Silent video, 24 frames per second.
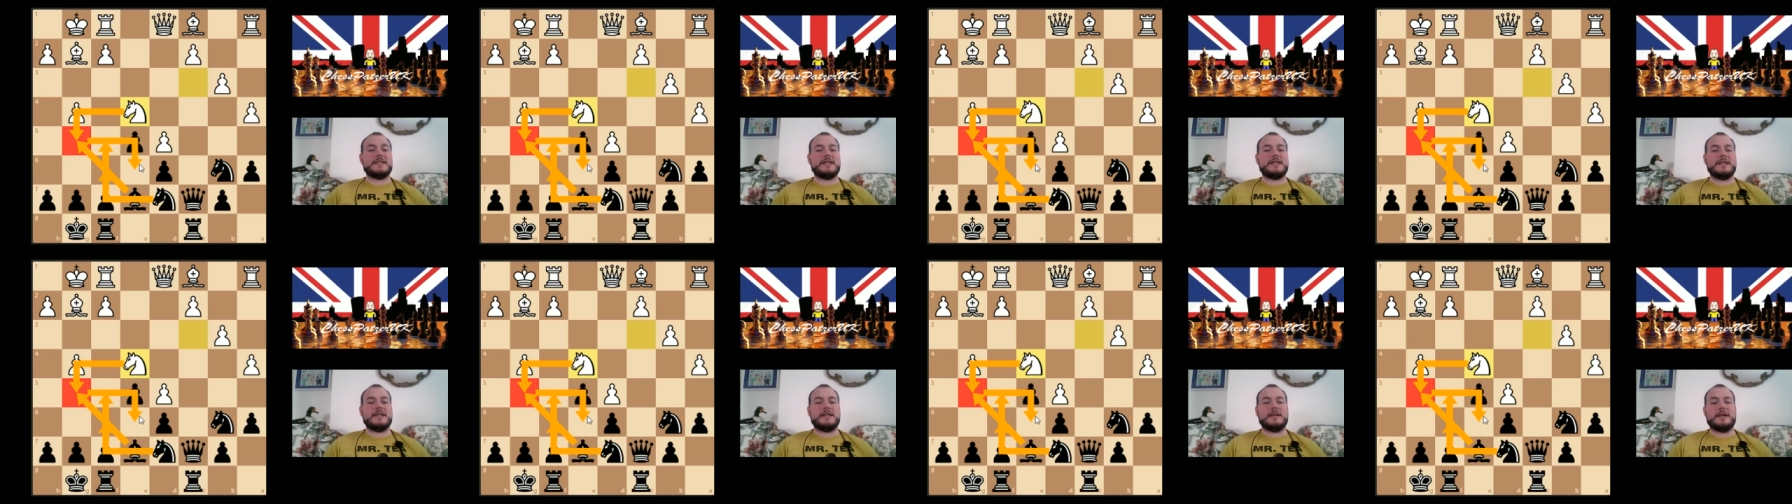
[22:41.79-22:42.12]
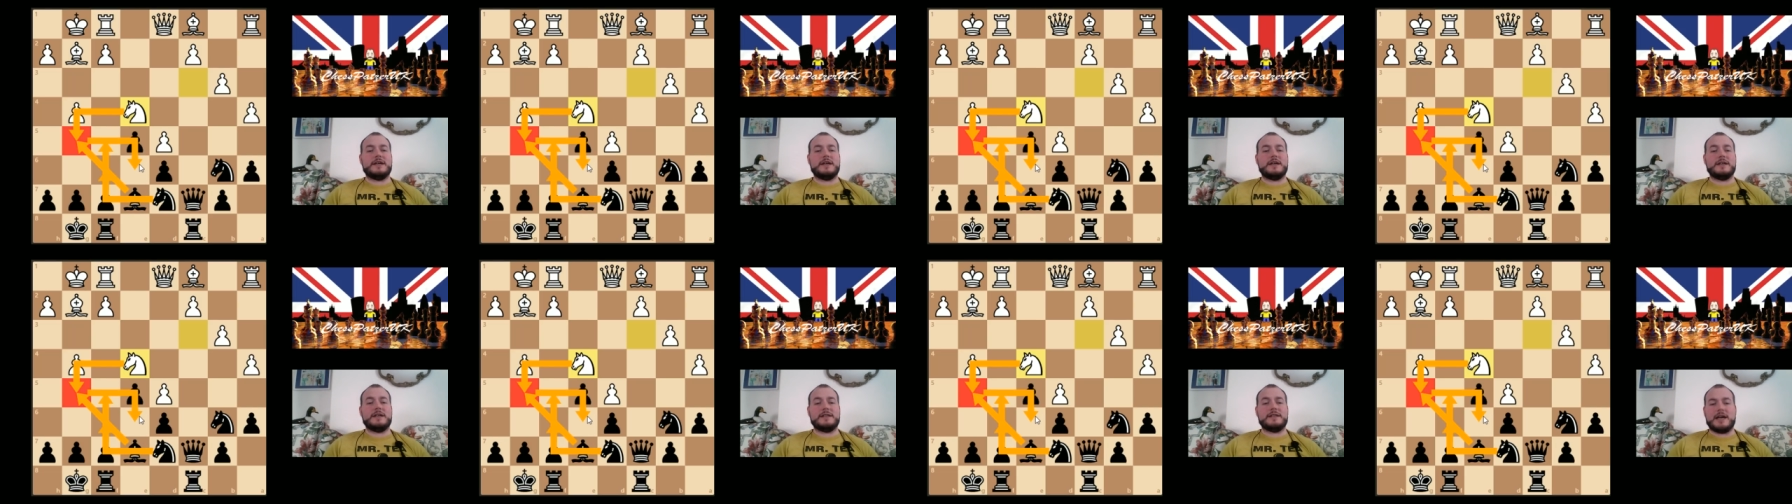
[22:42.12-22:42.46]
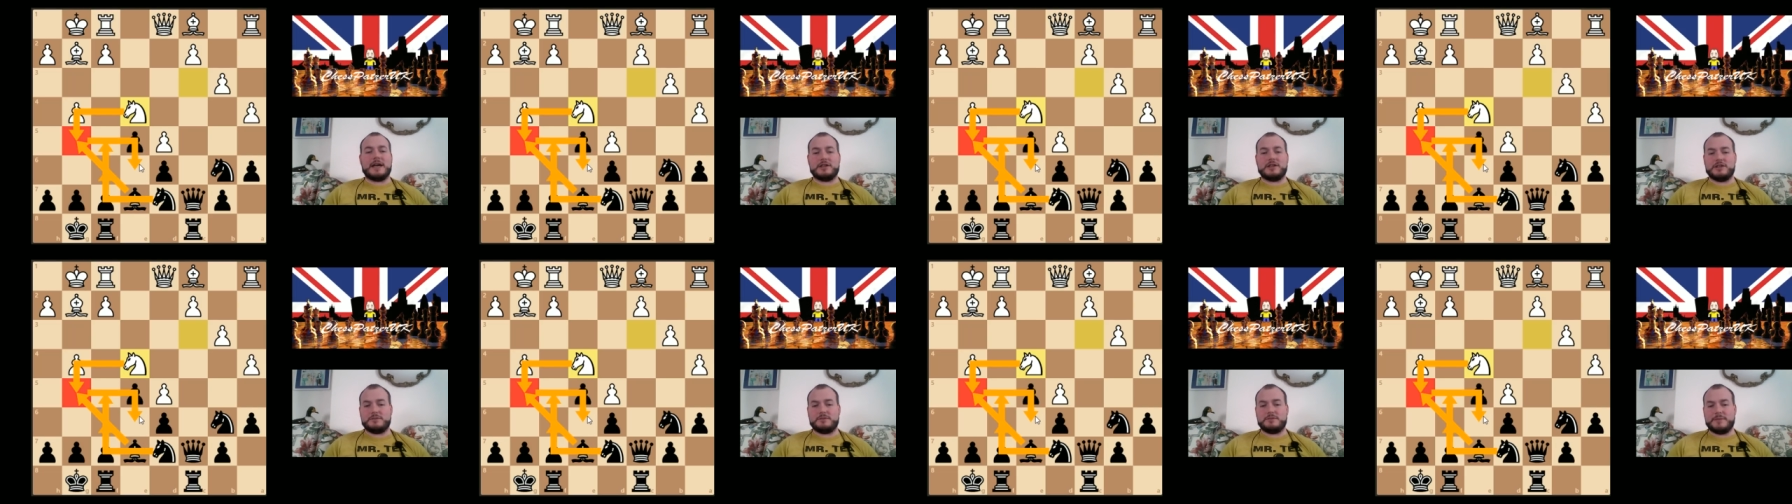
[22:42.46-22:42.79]
and
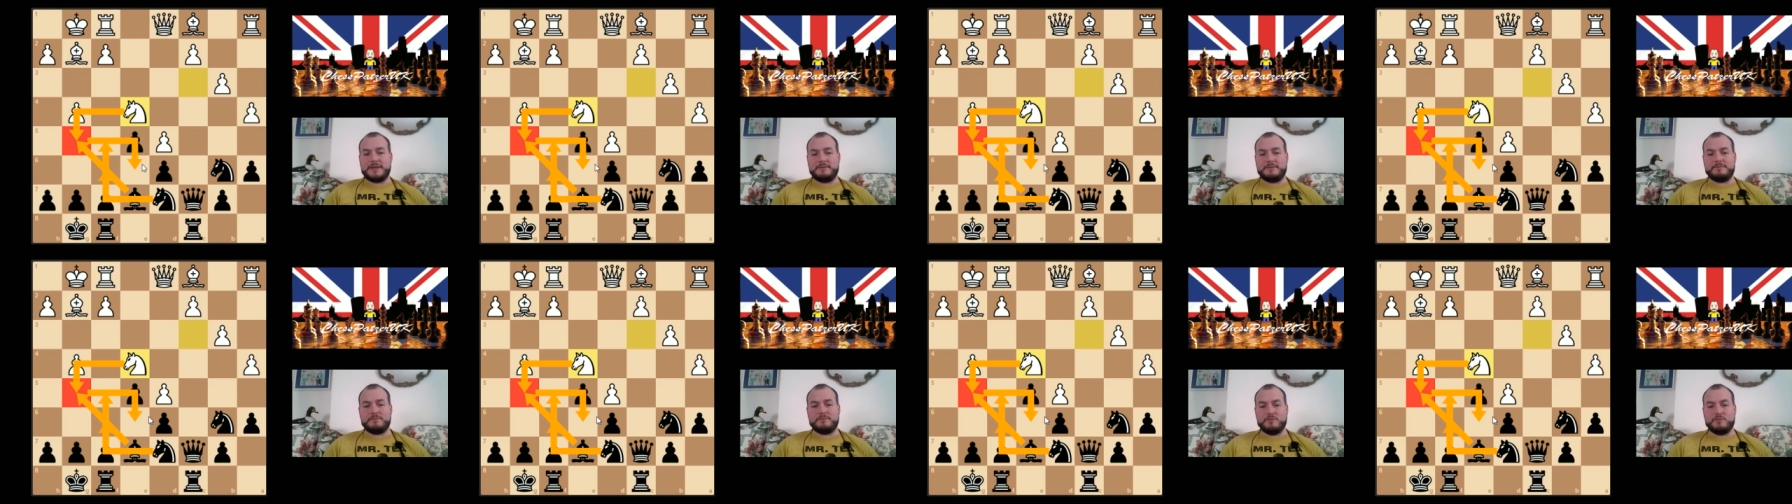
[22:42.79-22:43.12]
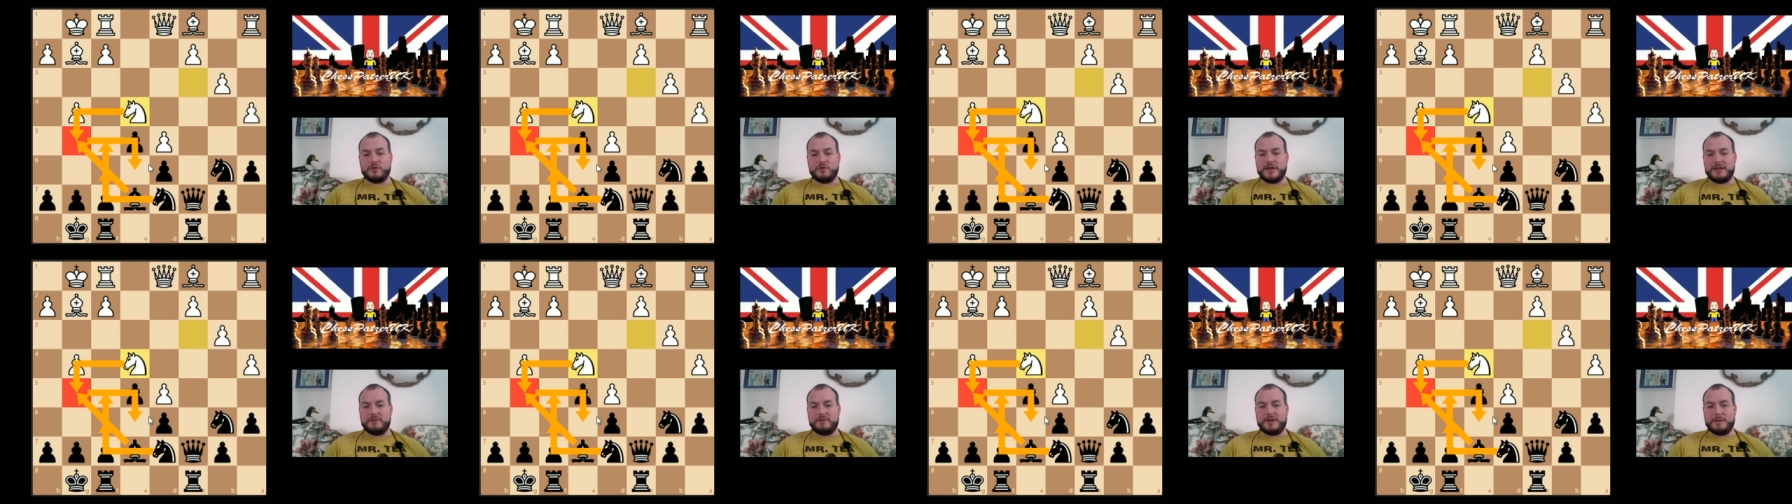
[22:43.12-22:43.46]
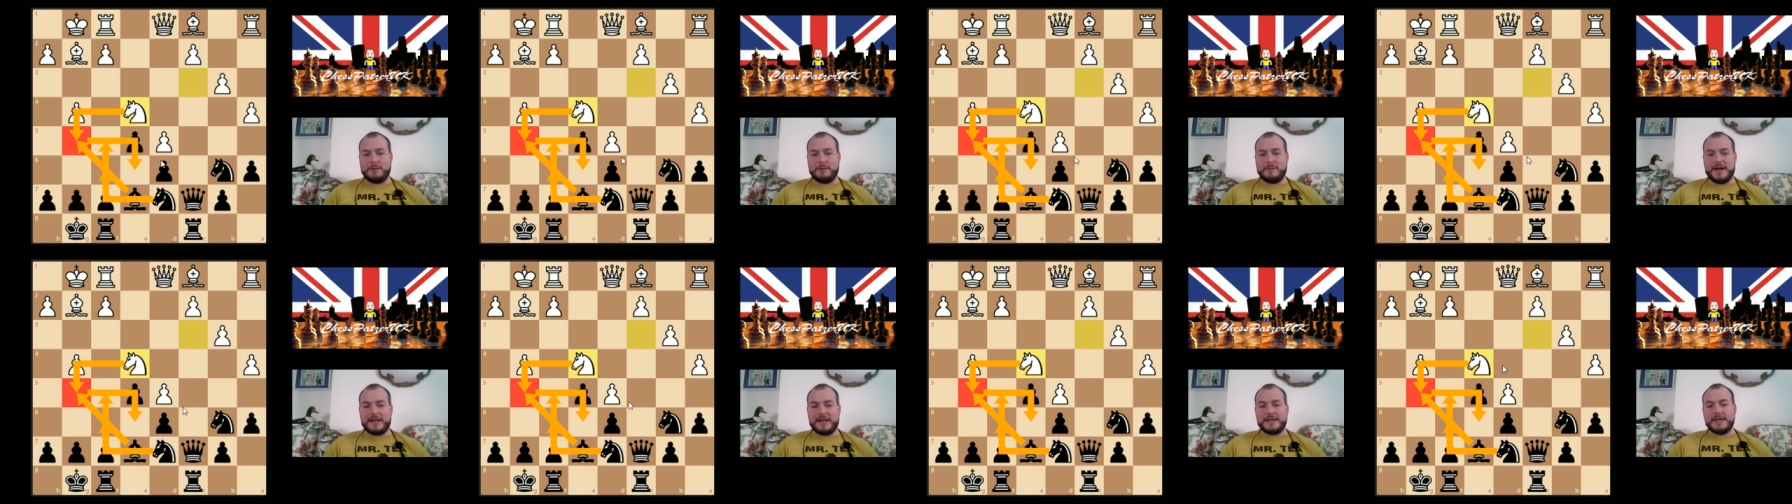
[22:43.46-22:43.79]
that'd just be really, really
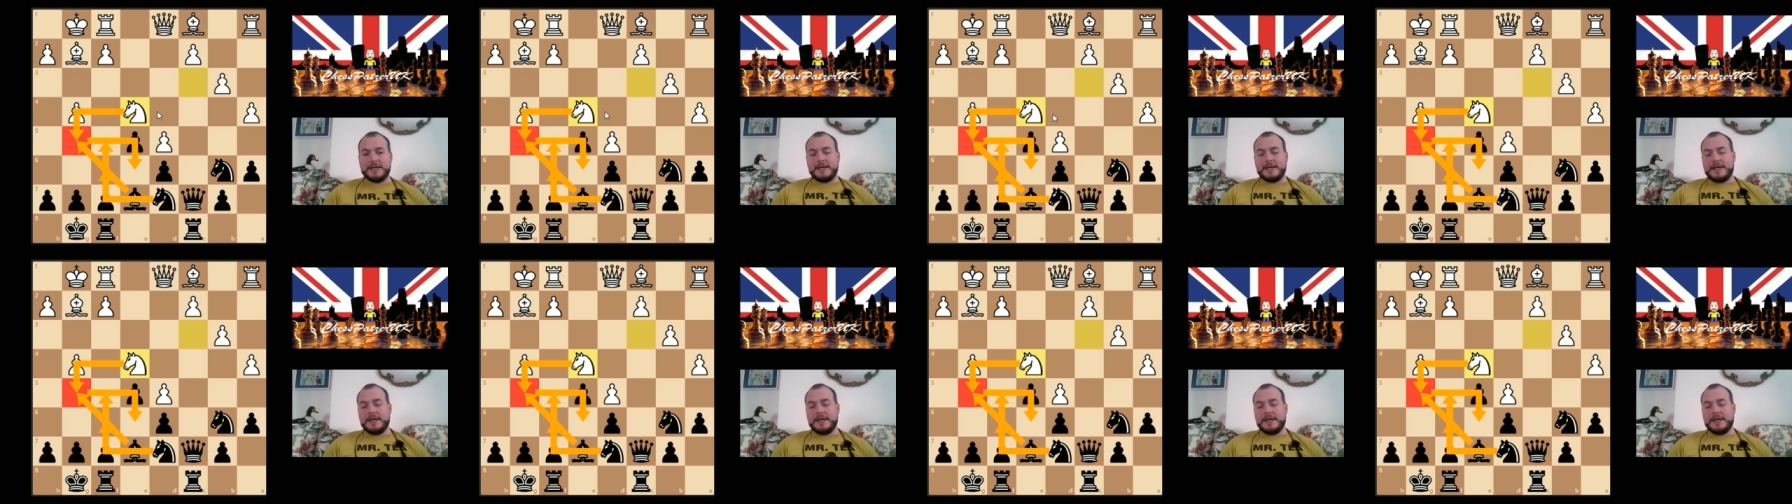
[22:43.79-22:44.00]
bad.